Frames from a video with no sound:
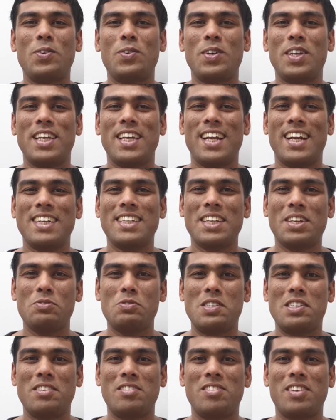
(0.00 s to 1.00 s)
here and give
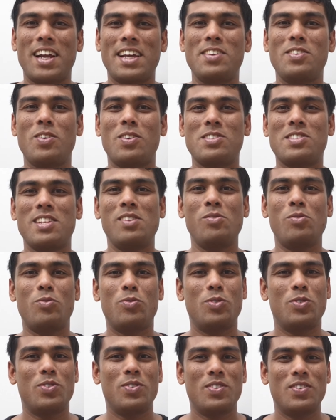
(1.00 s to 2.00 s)
it a try
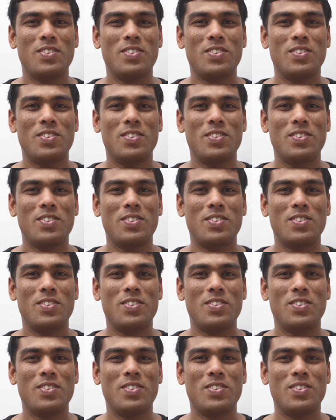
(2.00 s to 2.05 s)
yourself.